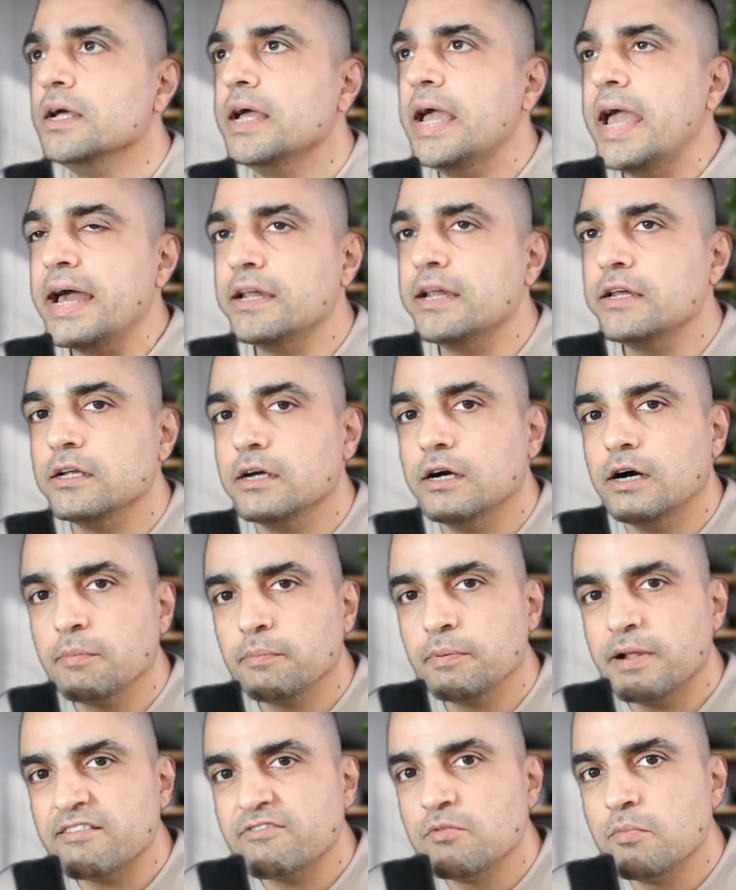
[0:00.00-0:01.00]
And our
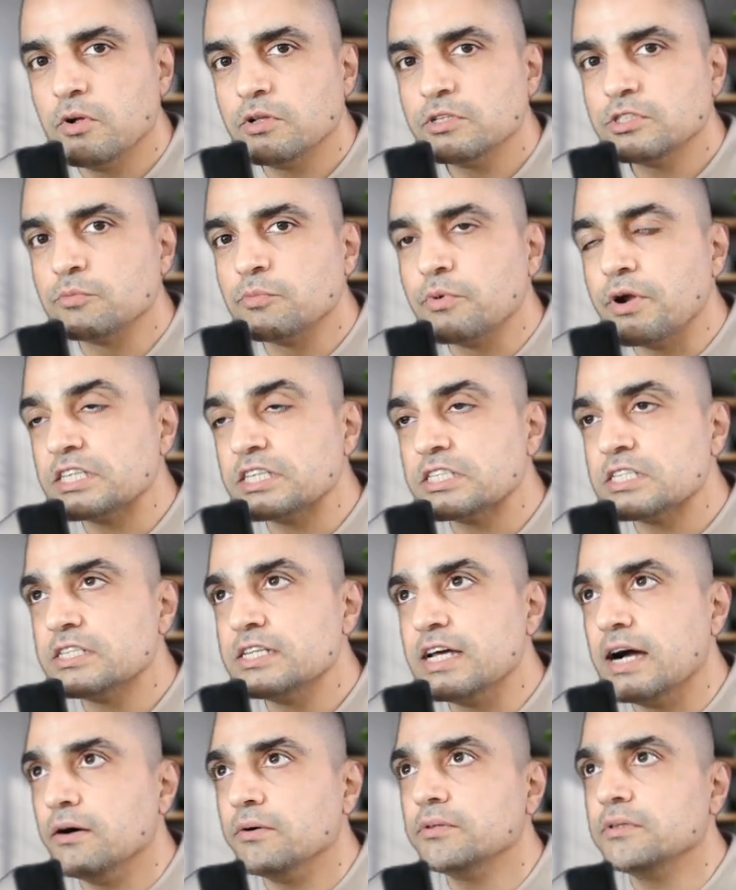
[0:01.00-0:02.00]
platform also breaks it
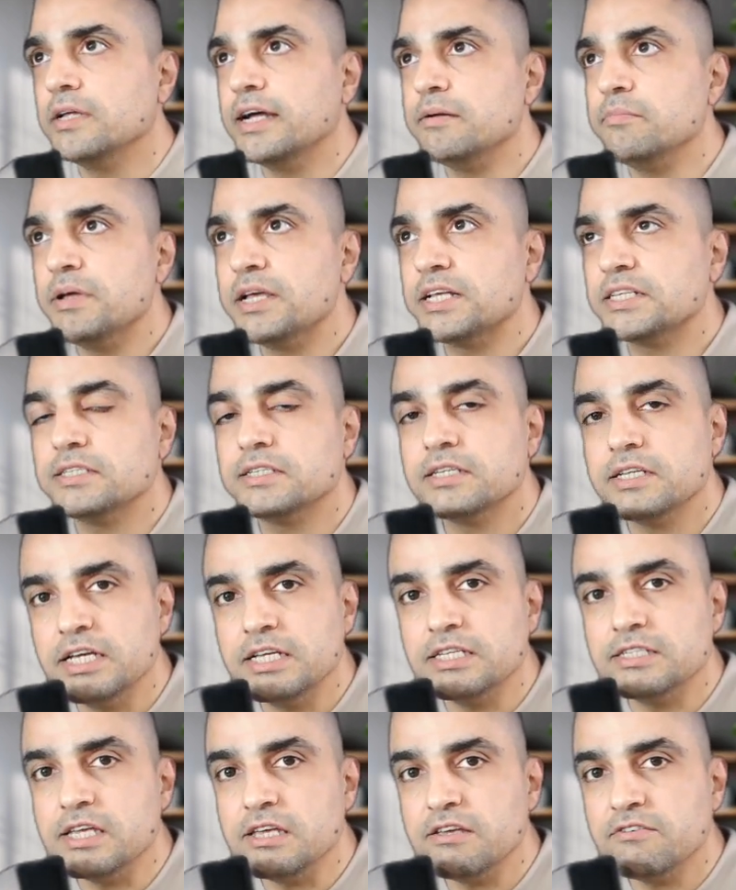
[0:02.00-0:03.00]
down and makes it
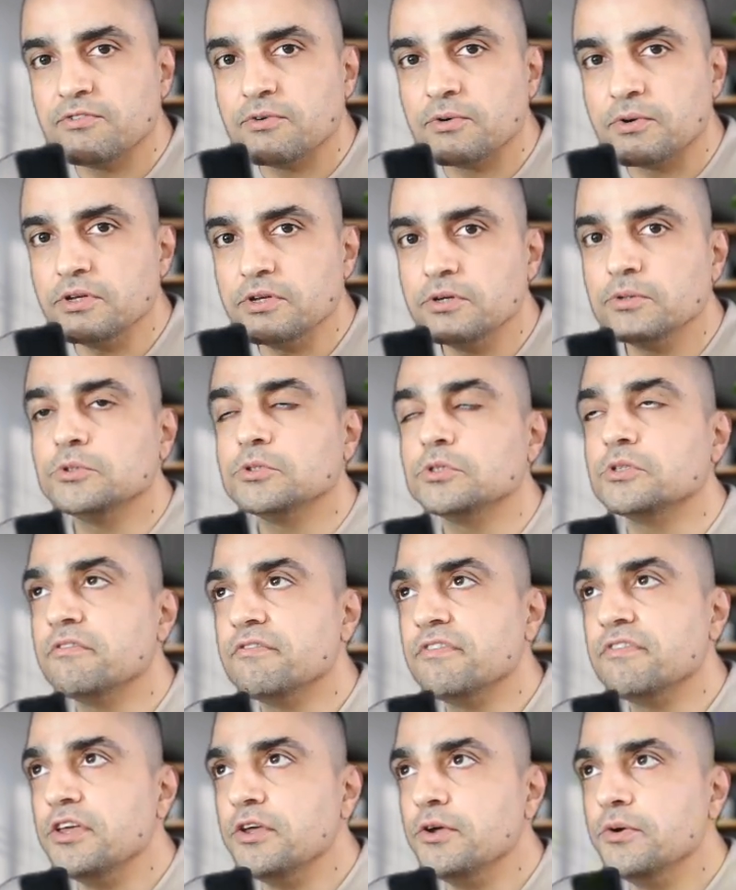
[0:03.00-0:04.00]
easy for you to
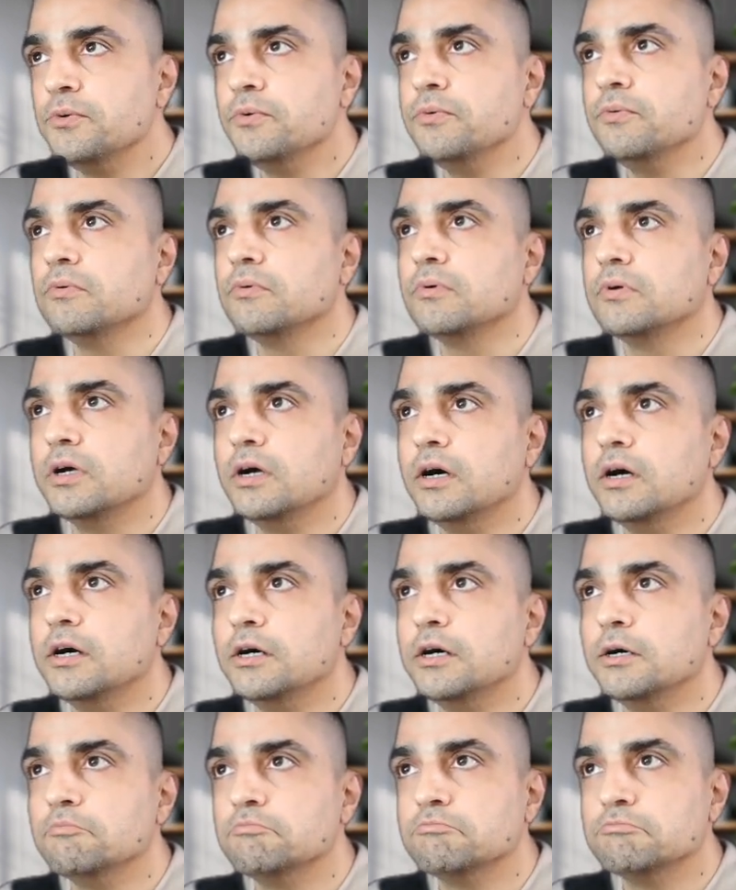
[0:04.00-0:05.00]
review
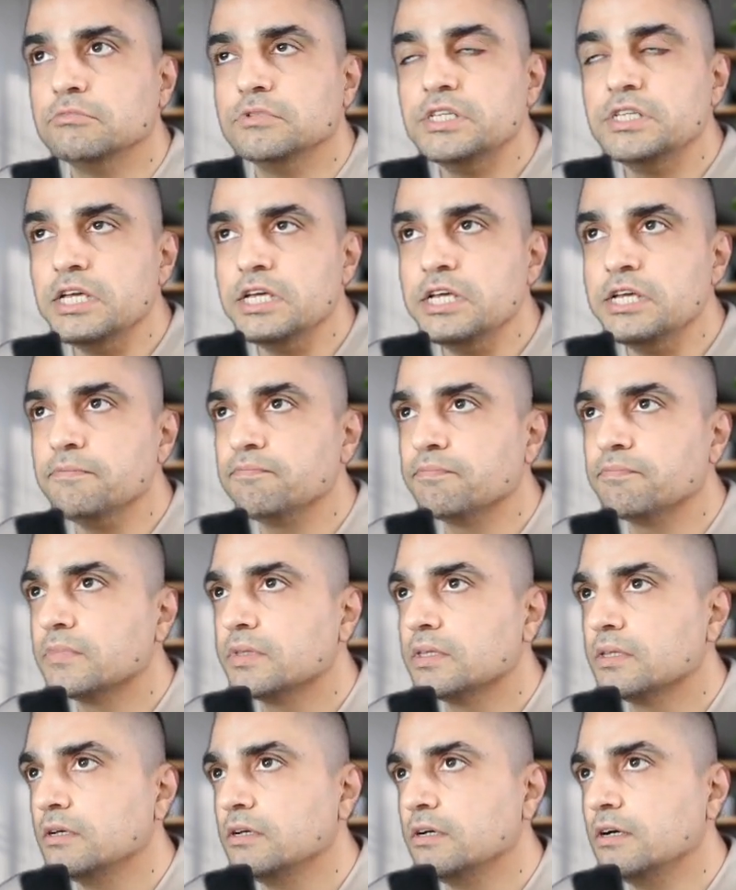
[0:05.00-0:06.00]
the
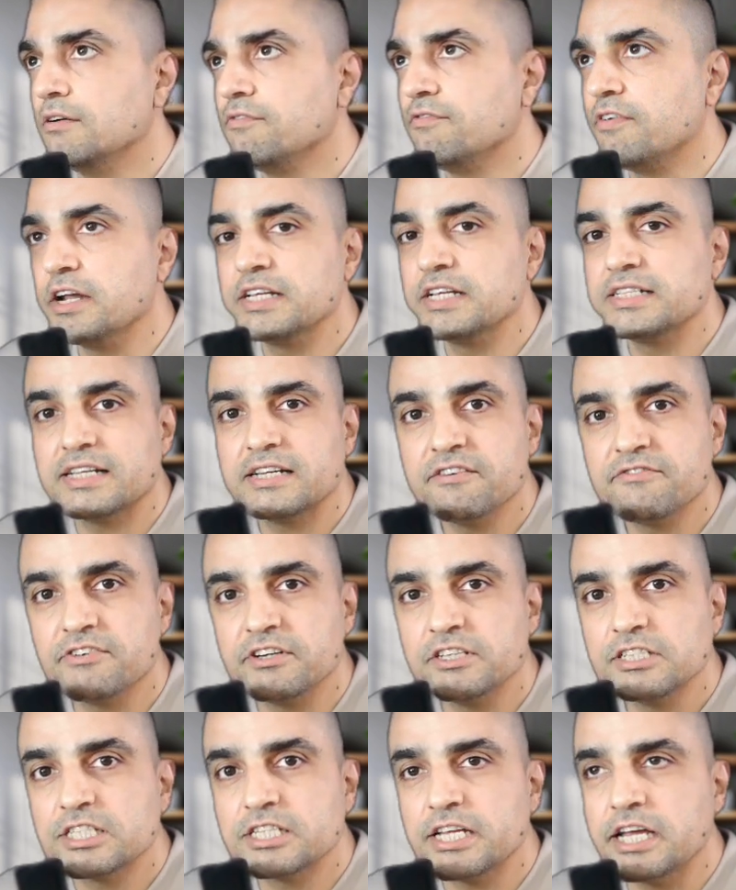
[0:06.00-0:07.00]
fundings at
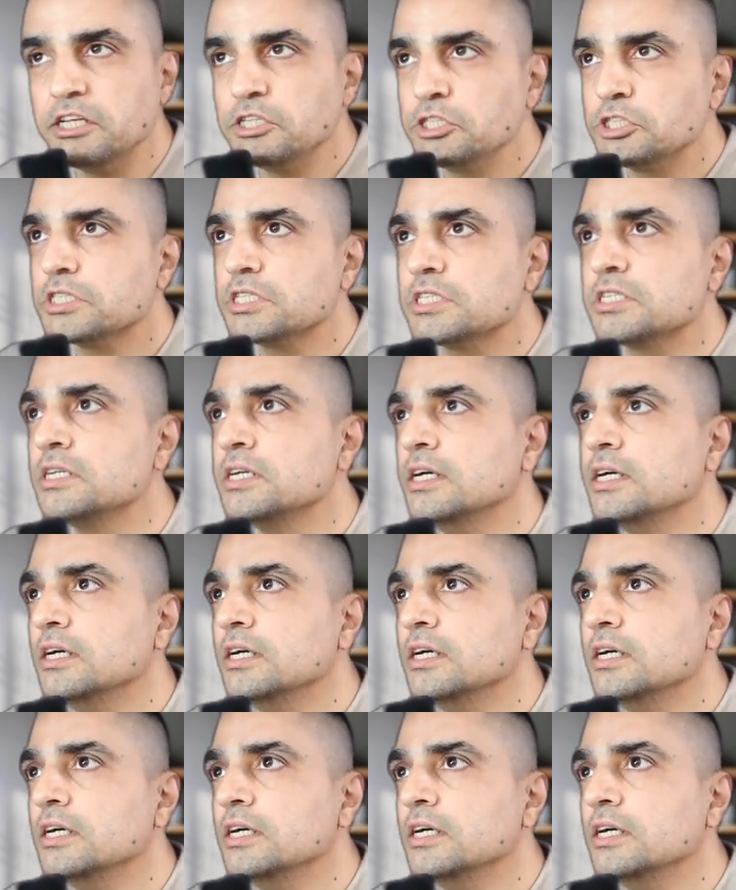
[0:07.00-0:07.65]
different stages.